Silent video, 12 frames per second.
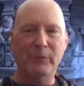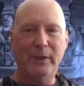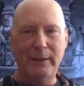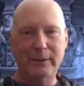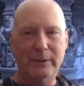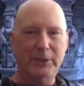
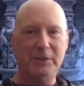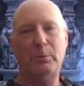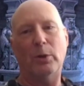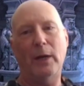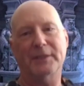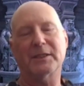into this
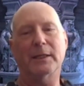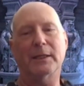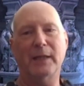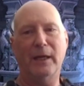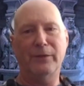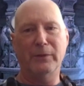process
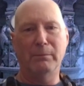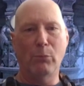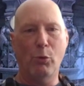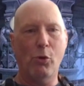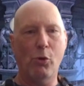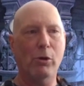and the
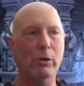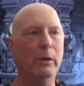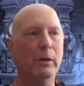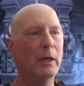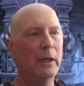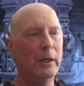
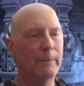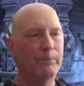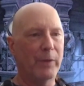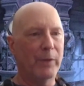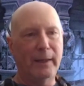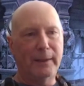more
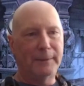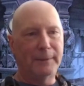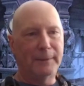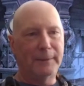uh,